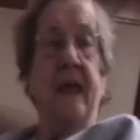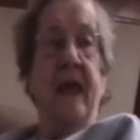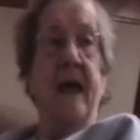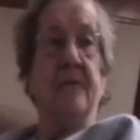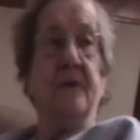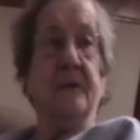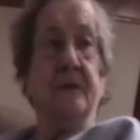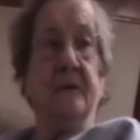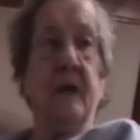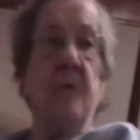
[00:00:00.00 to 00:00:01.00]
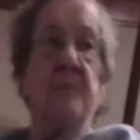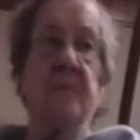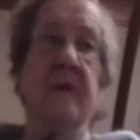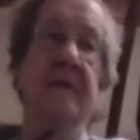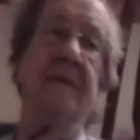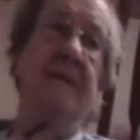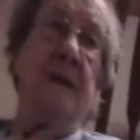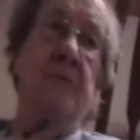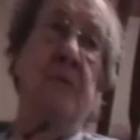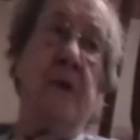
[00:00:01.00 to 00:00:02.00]
they have, all the
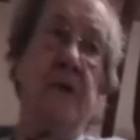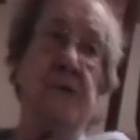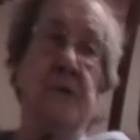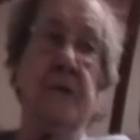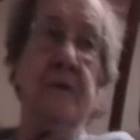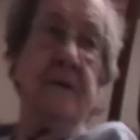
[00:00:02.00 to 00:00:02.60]
upgrades,